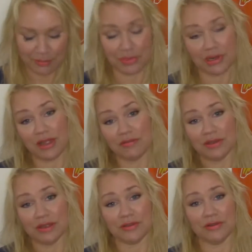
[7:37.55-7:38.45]
But I have
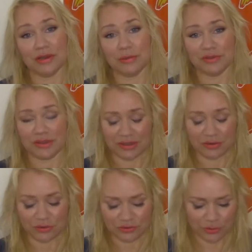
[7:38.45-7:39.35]
another lipstick
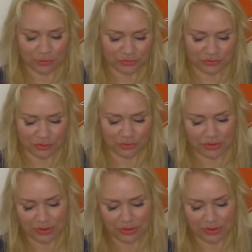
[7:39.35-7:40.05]
on top, so